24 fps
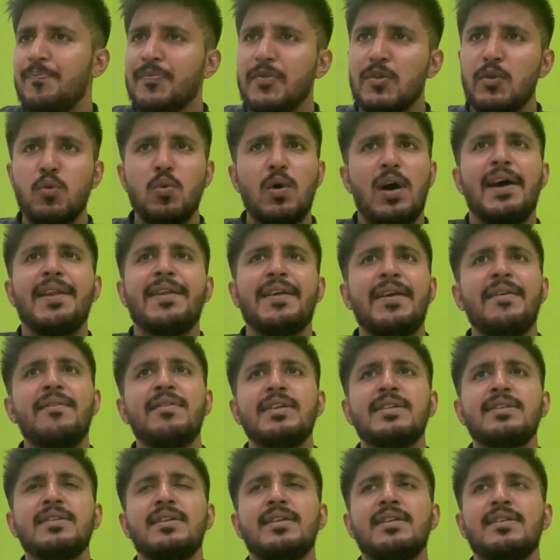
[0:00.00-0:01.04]
you are
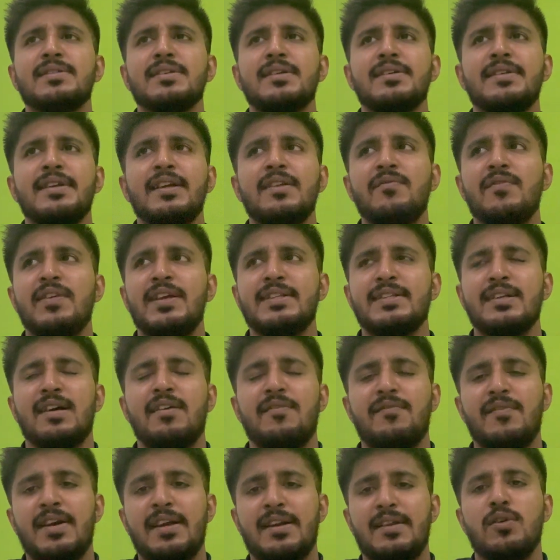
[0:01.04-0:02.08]
given a certain visa
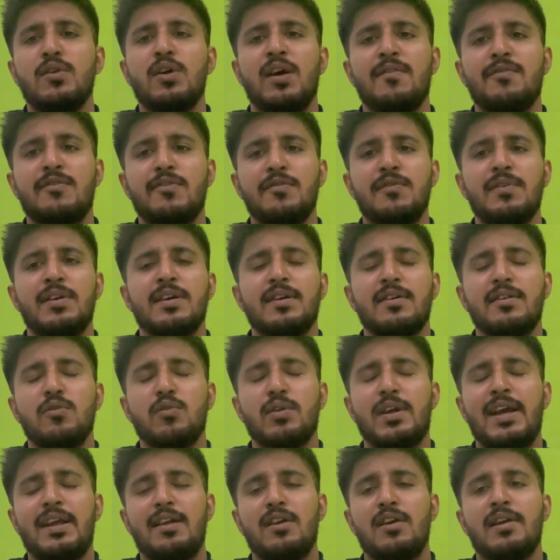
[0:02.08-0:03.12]
where you have to work you
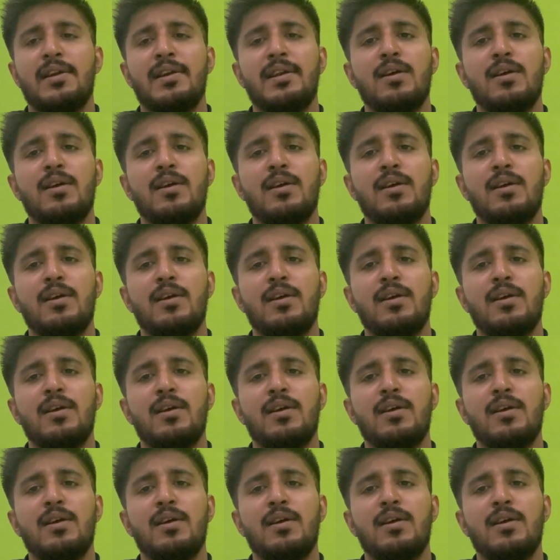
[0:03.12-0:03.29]
can you are